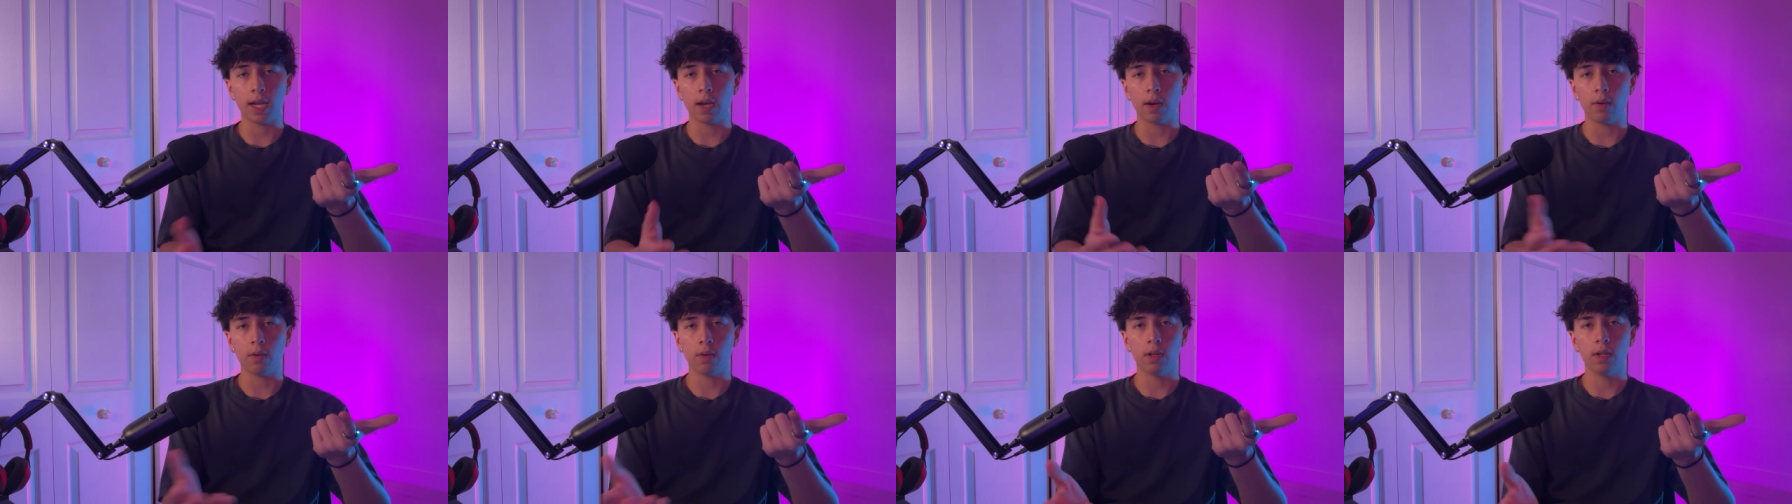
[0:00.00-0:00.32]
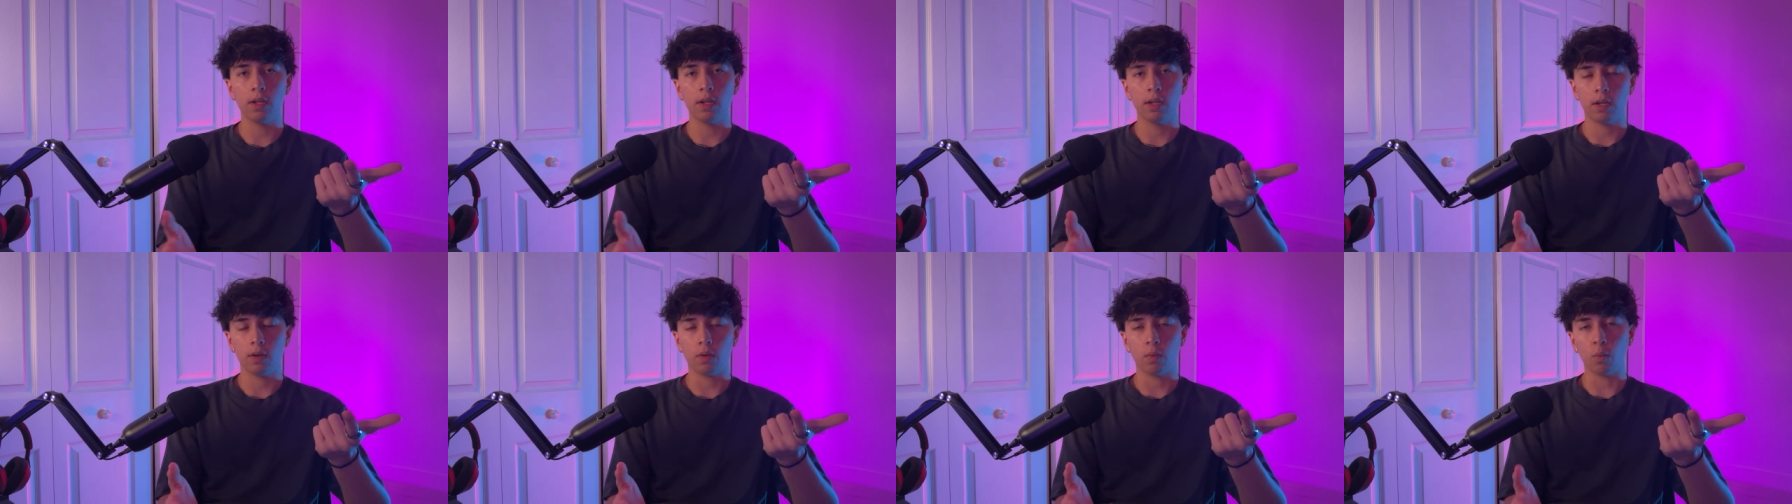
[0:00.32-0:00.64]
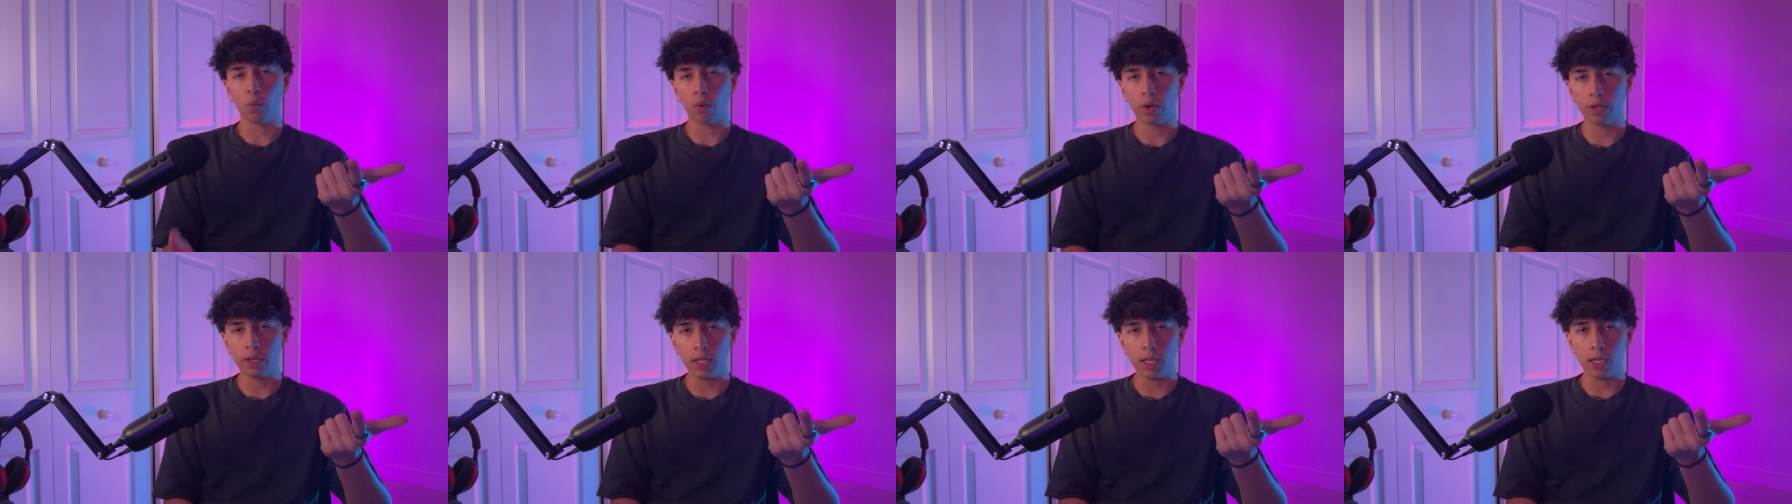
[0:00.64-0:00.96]
out
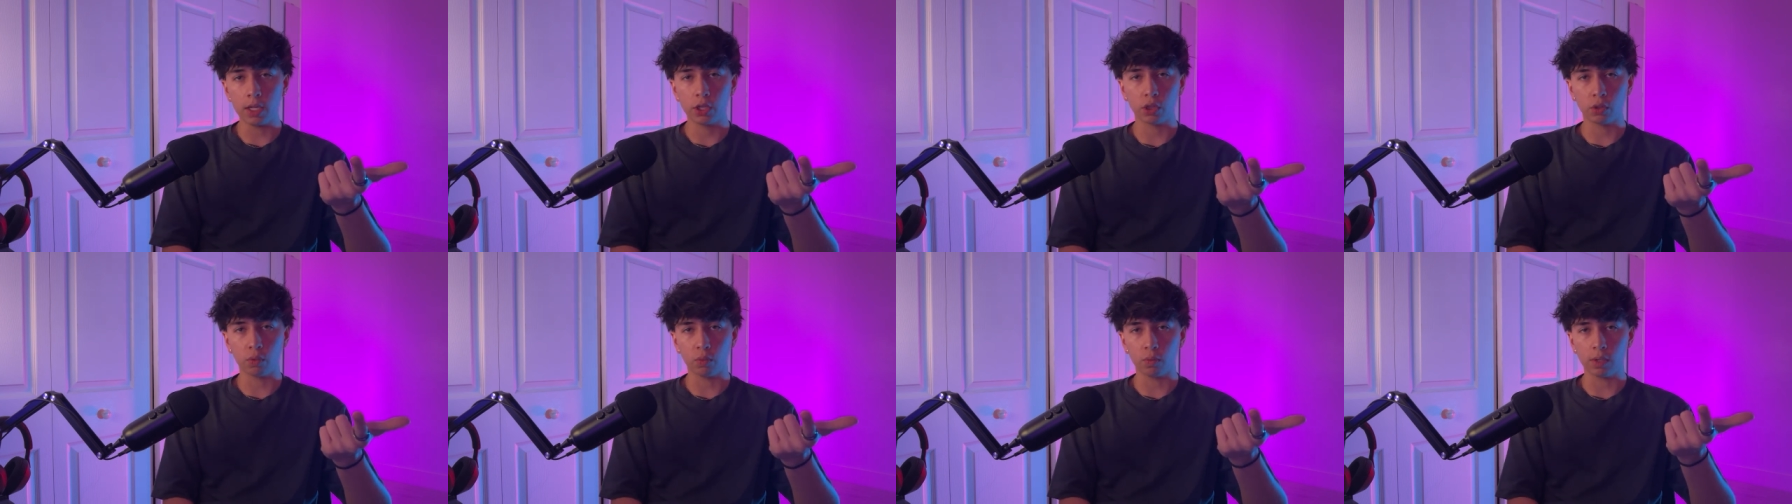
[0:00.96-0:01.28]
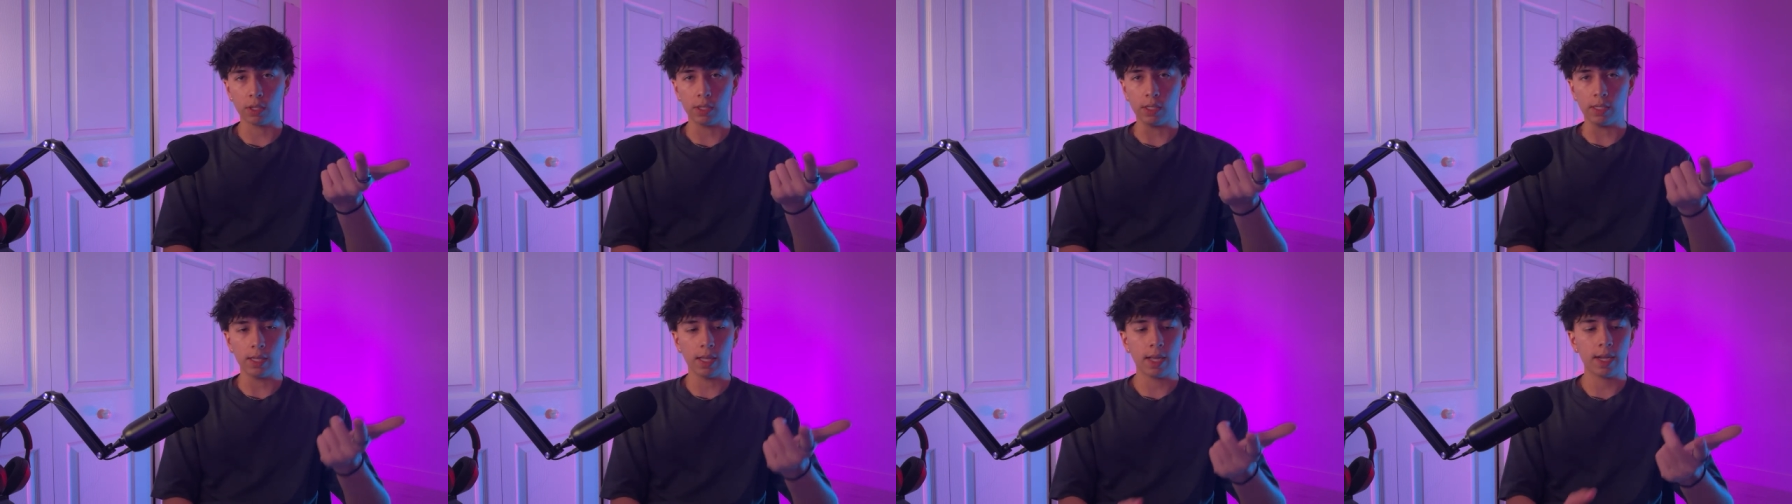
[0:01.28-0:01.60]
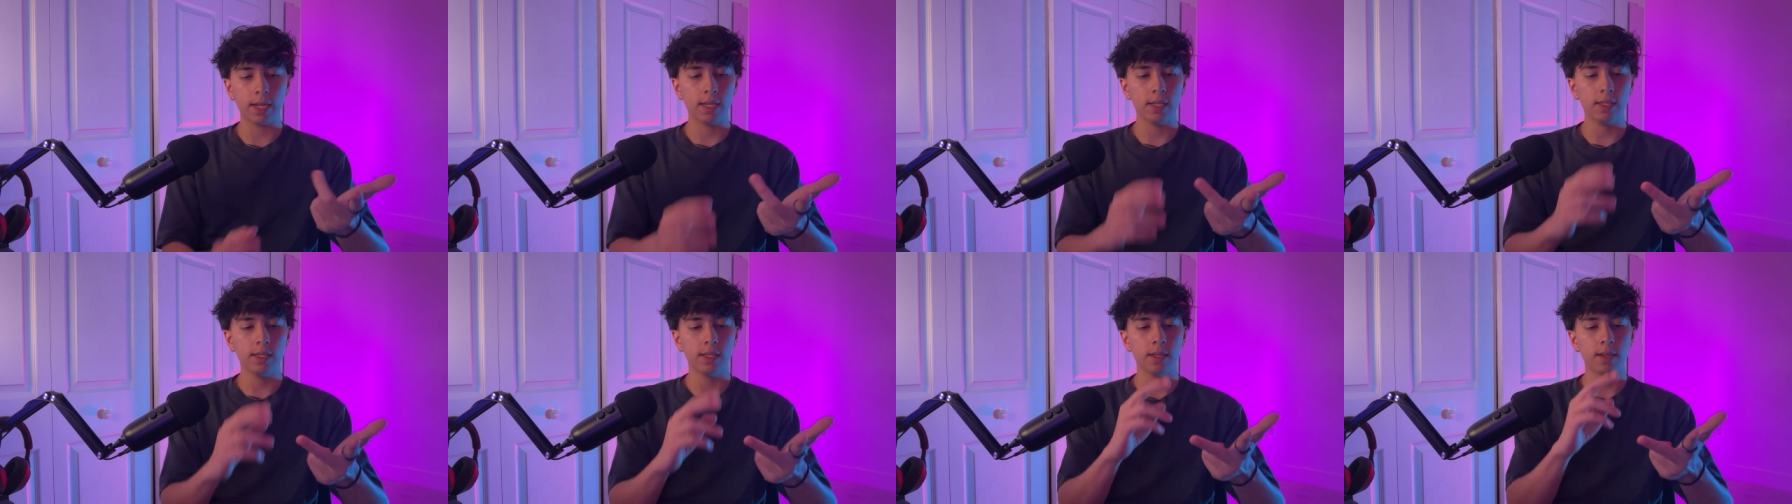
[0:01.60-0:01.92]
where the issue really
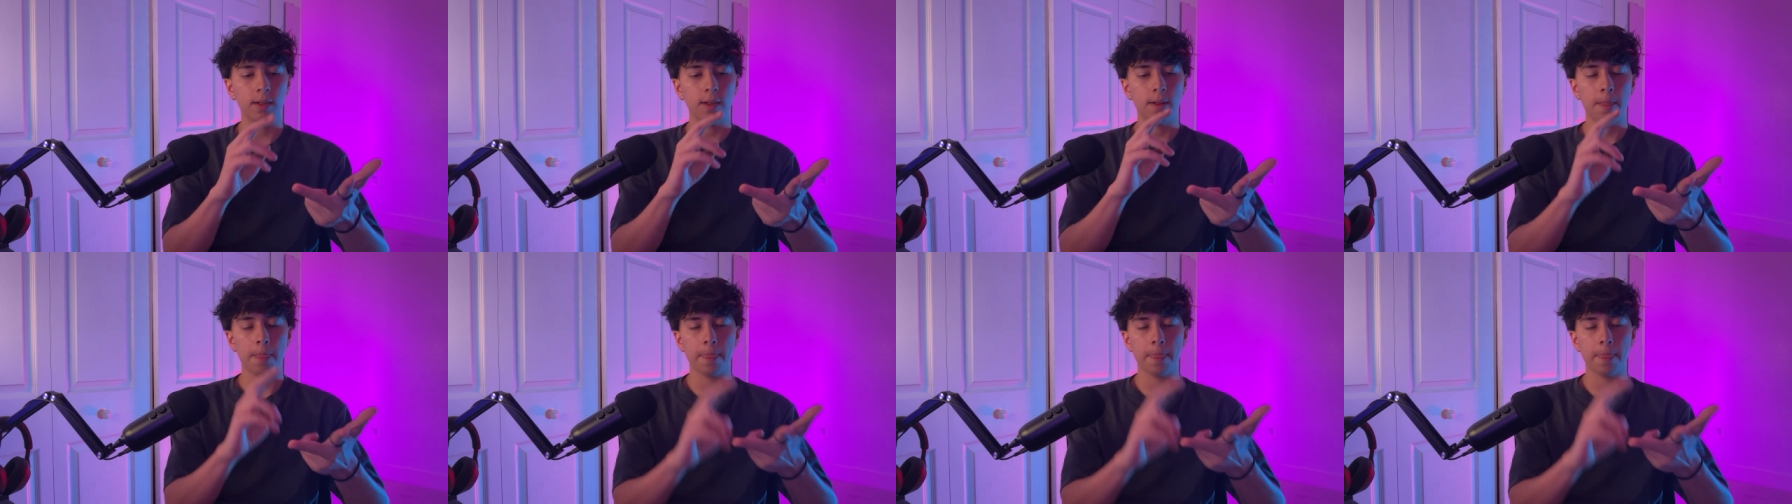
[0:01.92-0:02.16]
lies.